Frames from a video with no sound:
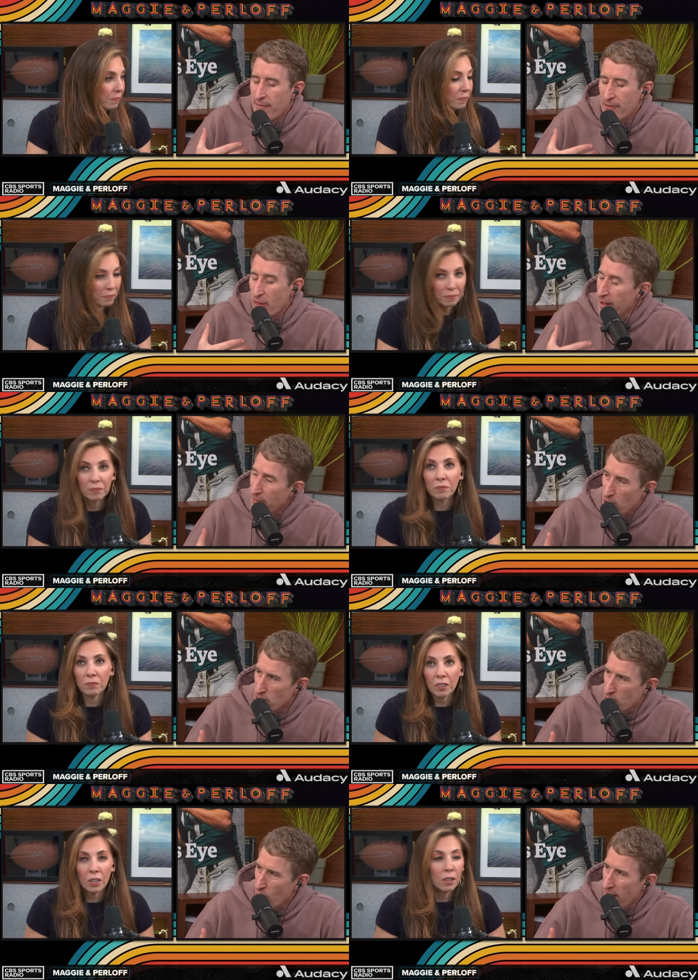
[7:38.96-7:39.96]
Speaker 1: if LIV
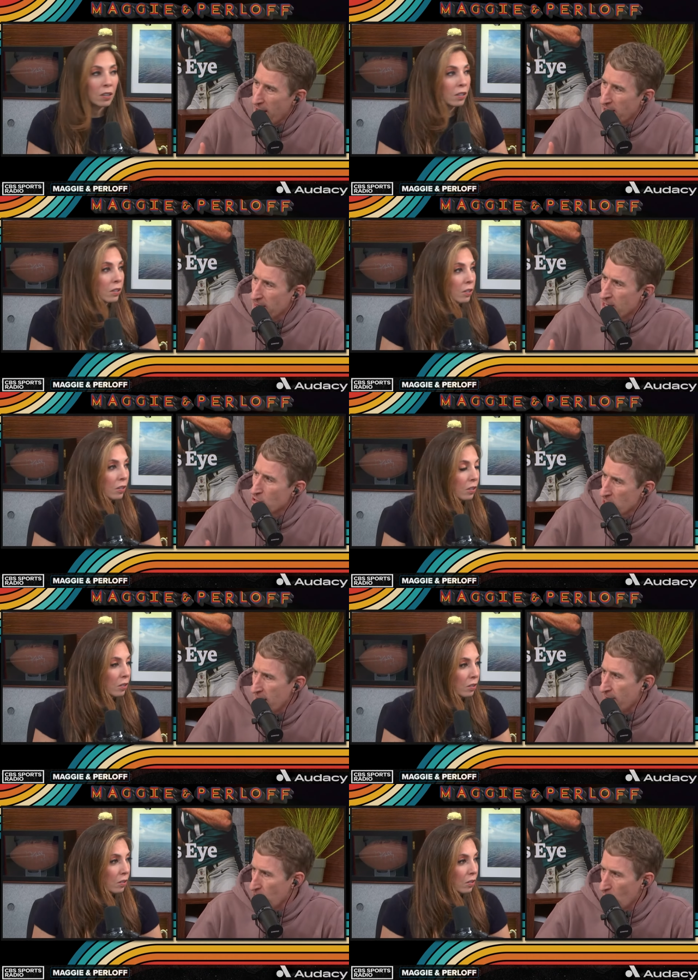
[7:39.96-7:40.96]
goes away, then you just
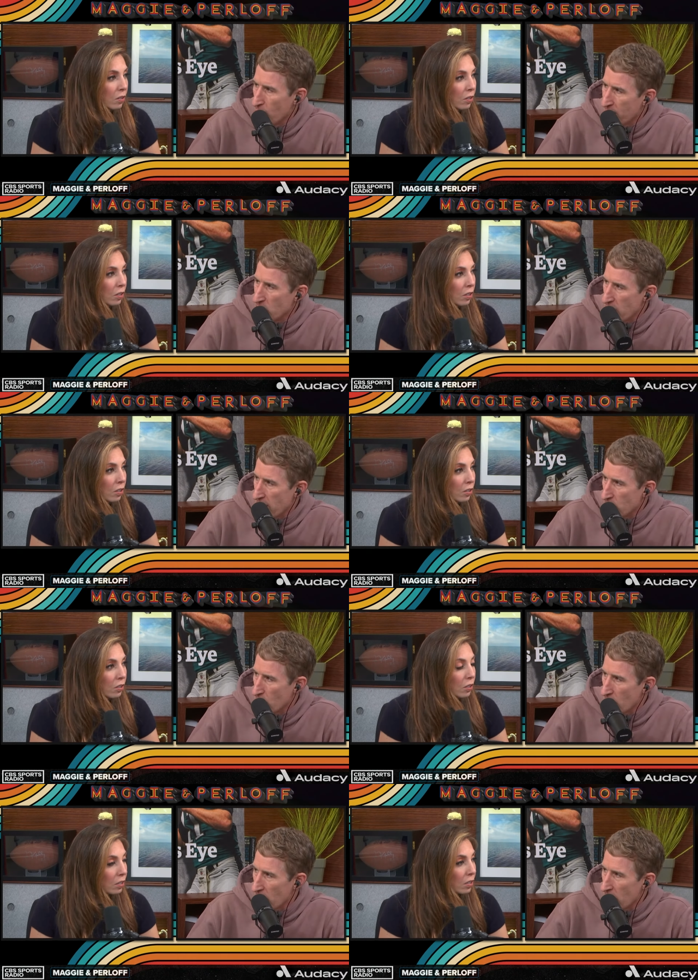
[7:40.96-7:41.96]
have the old PGA
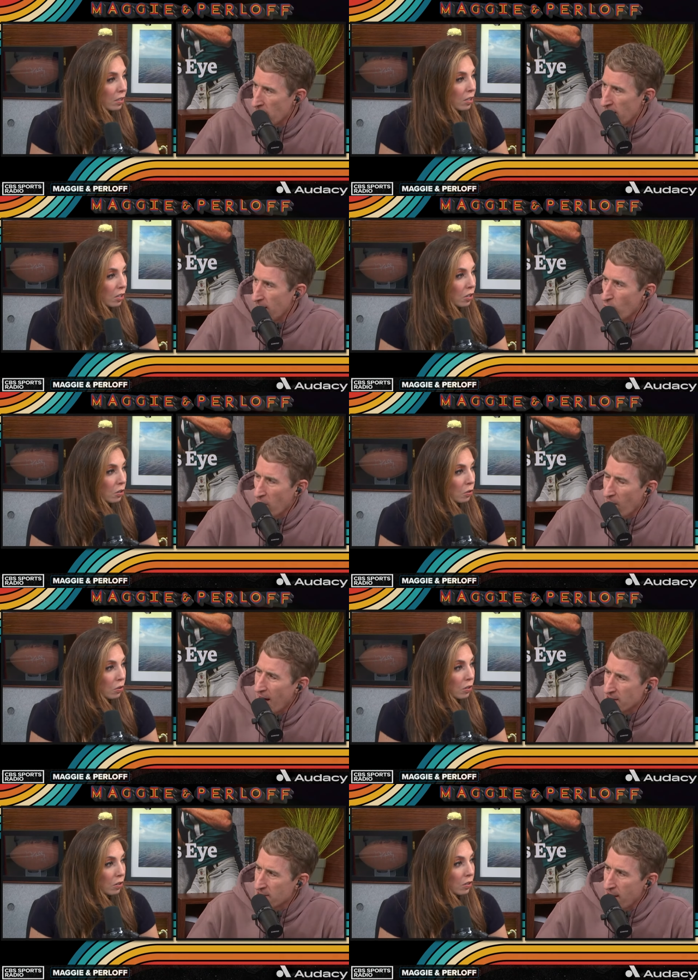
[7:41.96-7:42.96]
Tour with a
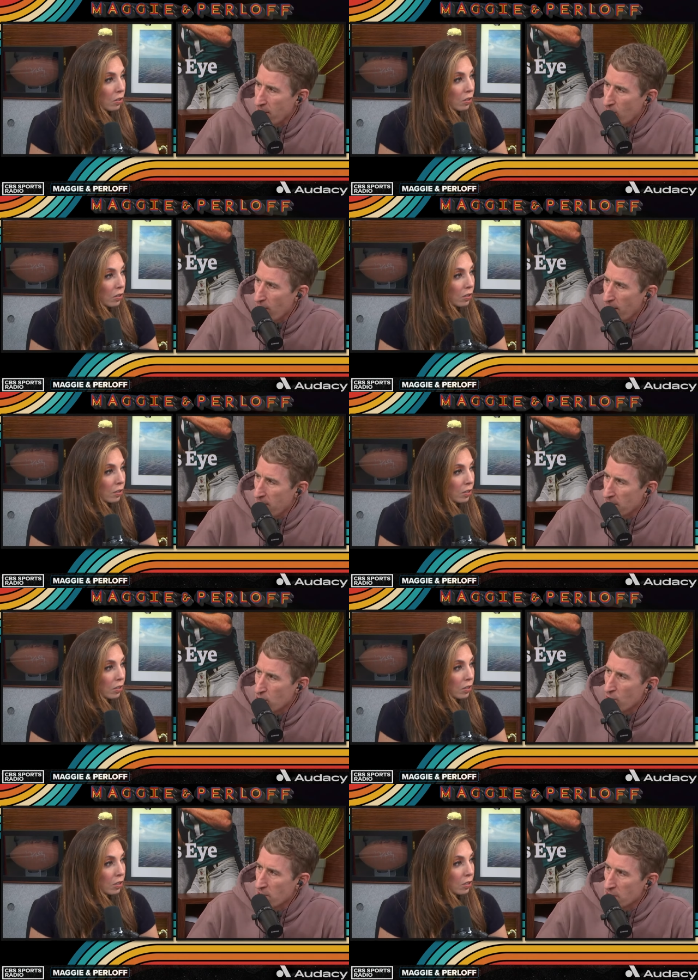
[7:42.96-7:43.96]
lot of Saudi Arabia
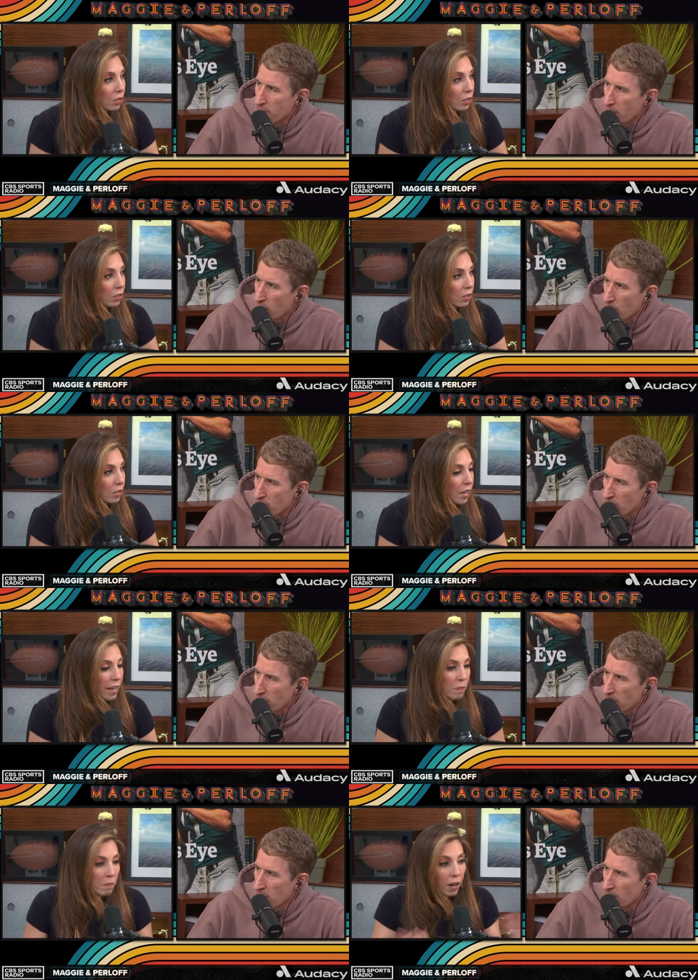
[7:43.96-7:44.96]
tourism commercials
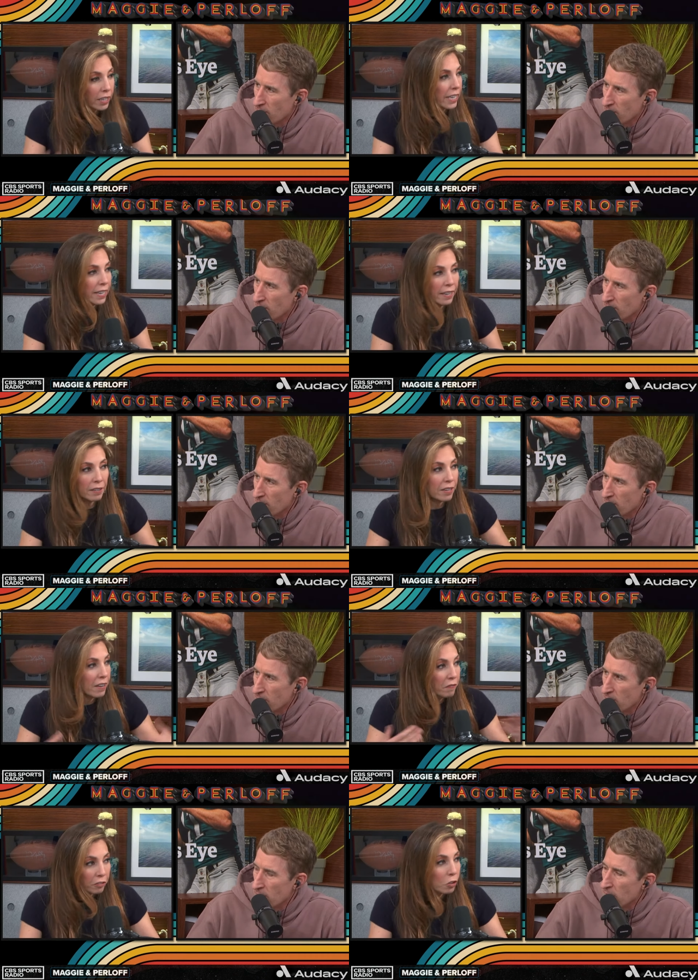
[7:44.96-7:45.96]
Speaker 2: and money and
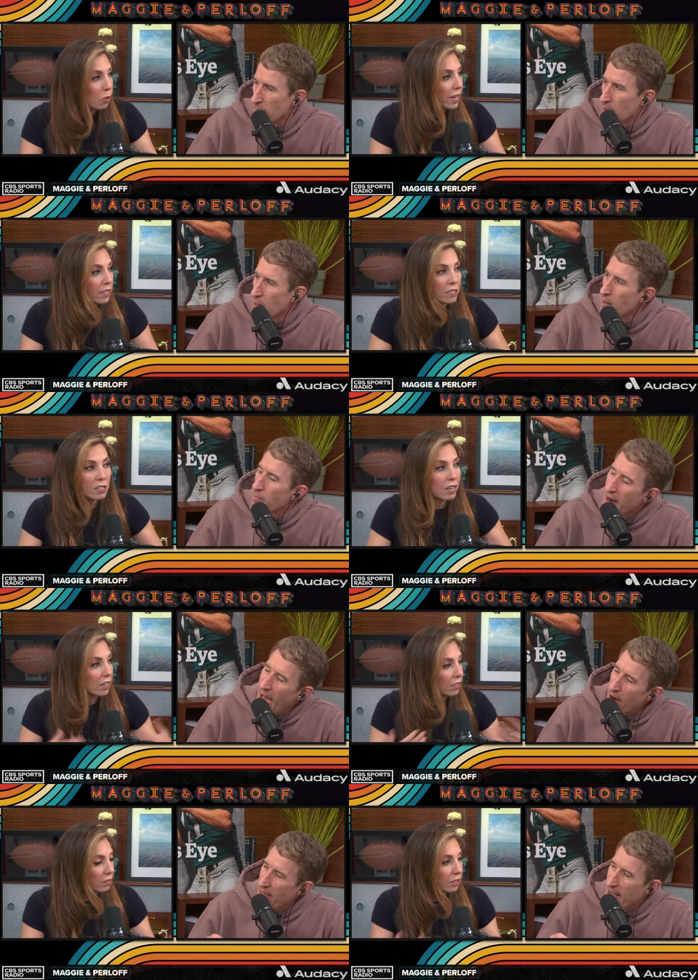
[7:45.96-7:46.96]
influence. And- but
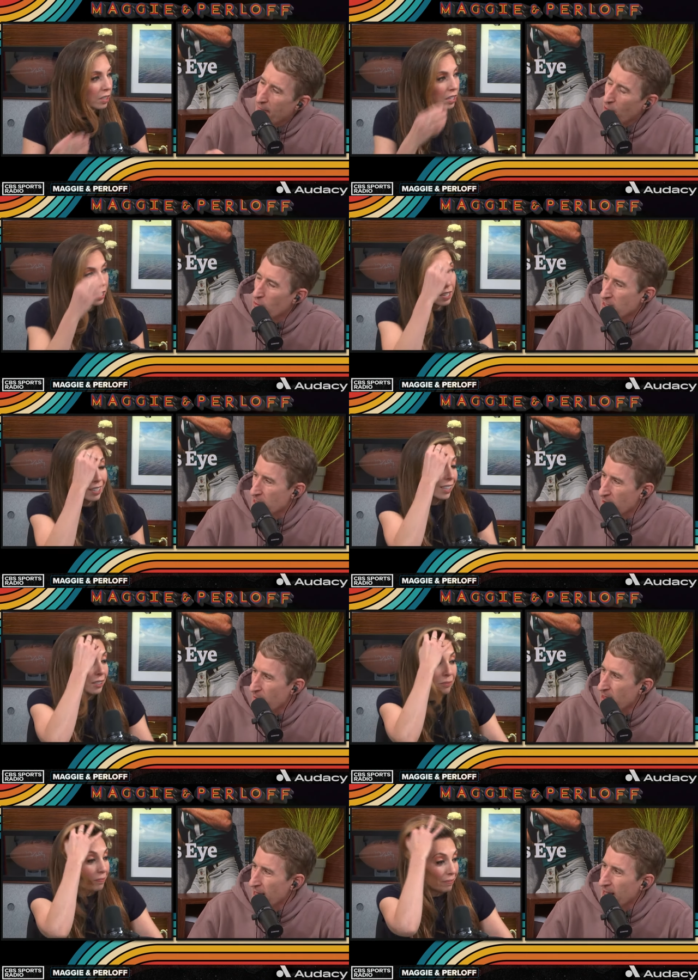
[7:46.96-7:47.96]
how
Speaker 1: do they influence it? I
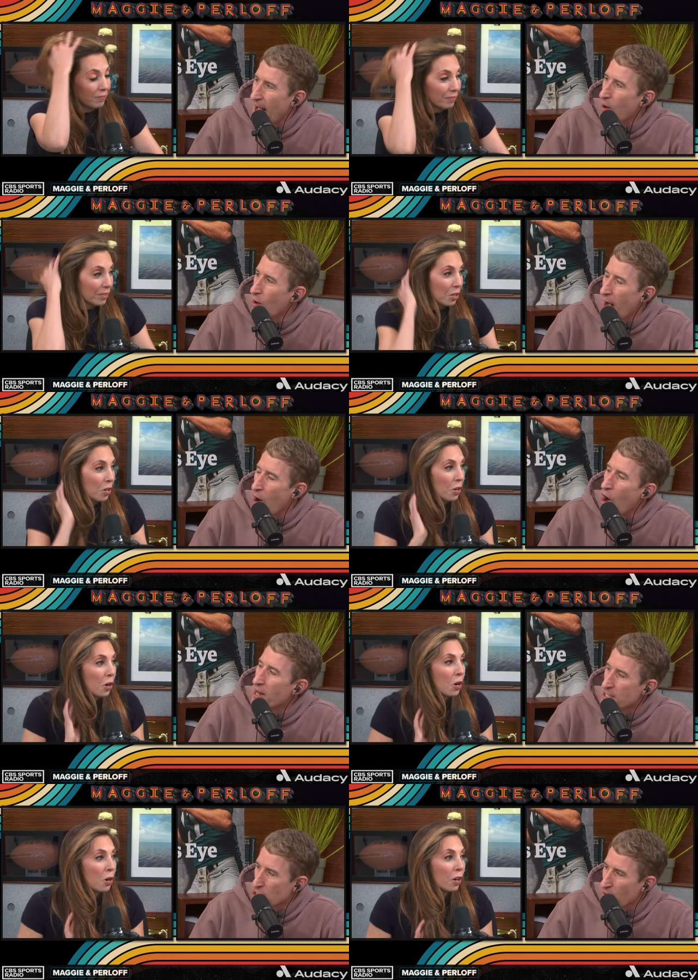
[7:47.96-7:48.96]
mean, like how
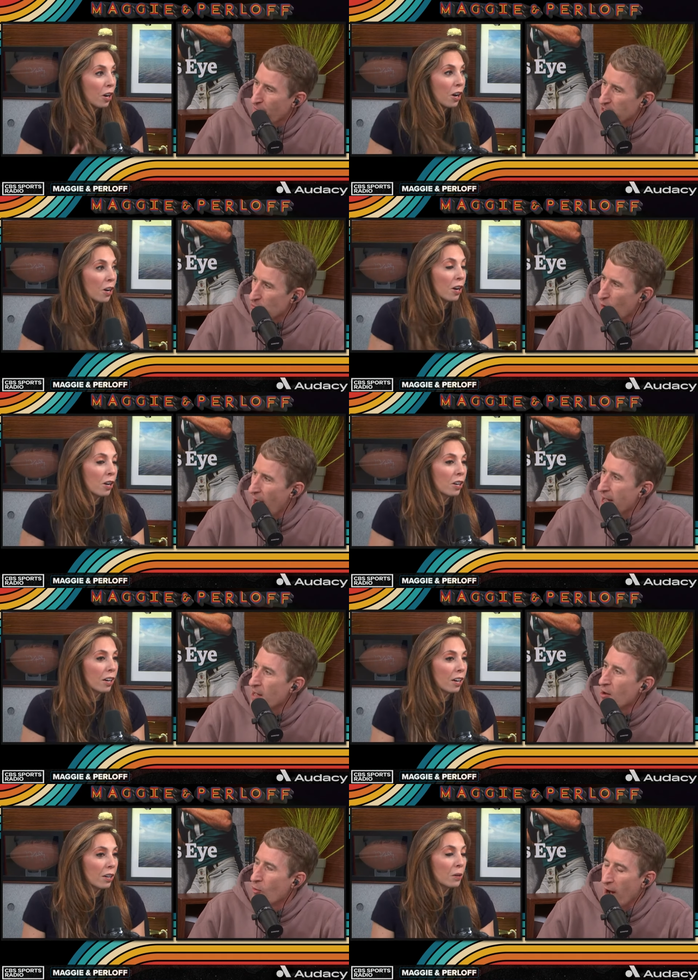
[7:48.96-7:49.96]
on its surface, why
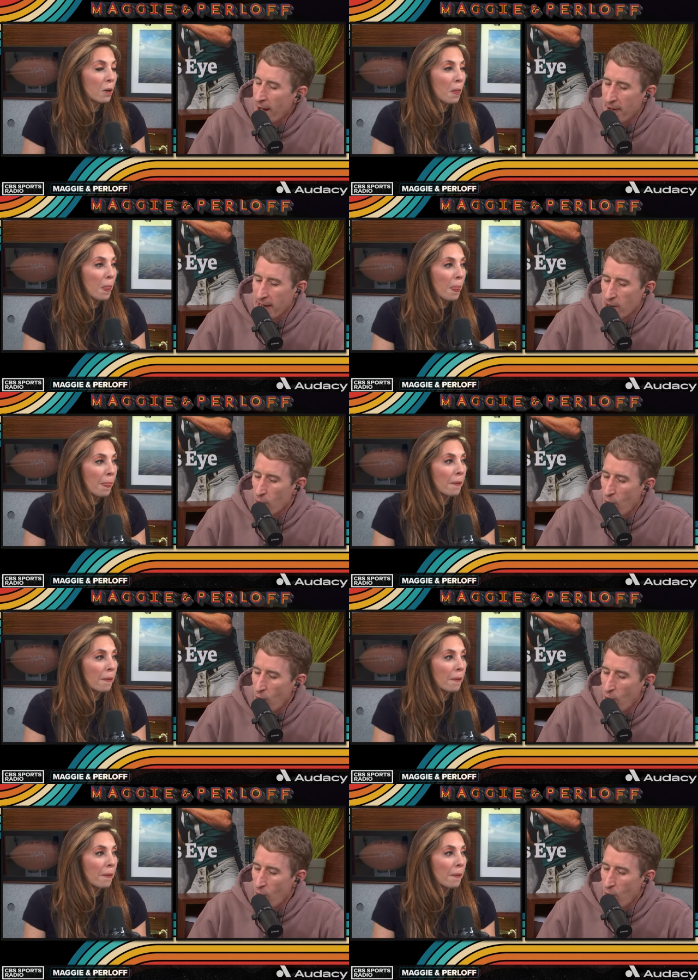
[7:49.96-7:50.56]
why am I going to